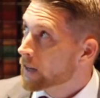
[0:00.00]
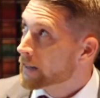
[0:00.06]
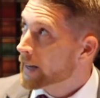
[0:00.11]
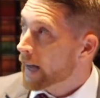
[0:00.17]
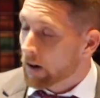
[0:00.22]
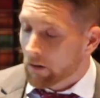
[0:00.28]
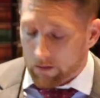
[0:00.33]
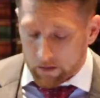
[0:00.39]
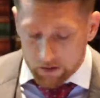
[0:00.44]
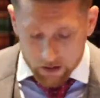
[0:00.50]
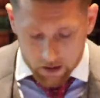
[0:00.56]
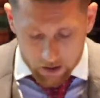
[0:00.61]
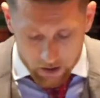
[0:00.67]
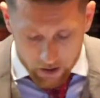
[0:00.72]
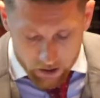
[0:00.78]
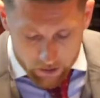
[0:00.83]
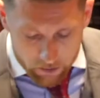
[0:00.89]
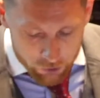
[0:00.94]
Now,
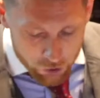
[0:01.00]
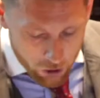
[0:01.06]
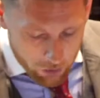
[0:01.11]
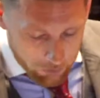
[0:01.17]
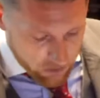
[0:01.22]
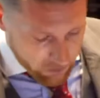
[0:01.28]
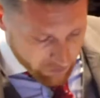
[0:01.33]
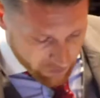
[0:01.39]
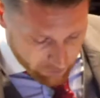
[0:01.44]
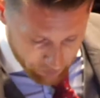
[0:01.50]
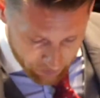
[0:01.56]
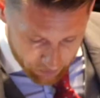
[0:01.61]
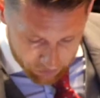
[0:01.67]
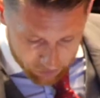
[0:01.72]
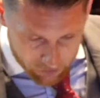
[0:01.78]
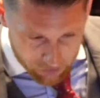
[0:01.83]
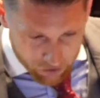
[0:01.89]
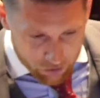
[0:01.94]
the German Event
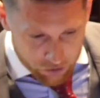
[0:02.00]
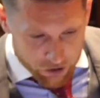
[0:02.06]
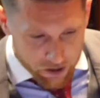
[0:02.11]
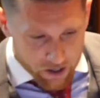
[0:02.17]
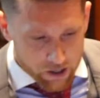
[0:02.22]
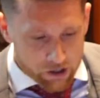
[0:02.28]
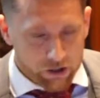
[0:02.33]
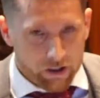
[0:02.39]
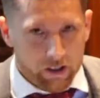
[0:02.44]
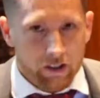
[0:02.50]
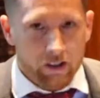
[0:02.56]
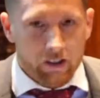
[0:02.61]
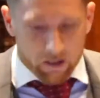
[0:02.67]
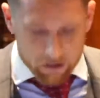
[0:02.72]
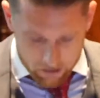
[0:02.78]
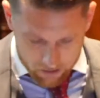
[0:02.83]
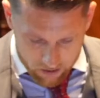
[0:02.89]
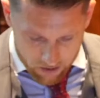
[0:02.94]
Planners Association,
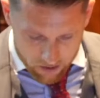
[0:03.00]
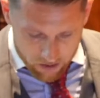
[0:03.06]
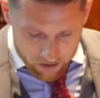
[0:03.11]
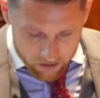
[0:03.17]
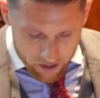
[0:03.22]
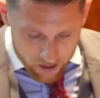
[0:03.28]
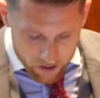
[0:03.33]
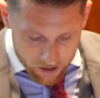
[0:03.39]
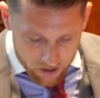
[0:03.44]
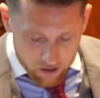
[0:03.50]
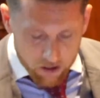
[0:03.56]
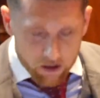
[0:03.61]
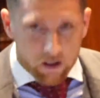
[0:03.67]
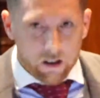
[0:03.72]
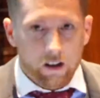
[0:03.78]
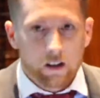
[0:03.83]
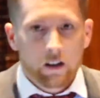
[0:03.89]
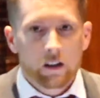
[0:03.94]
they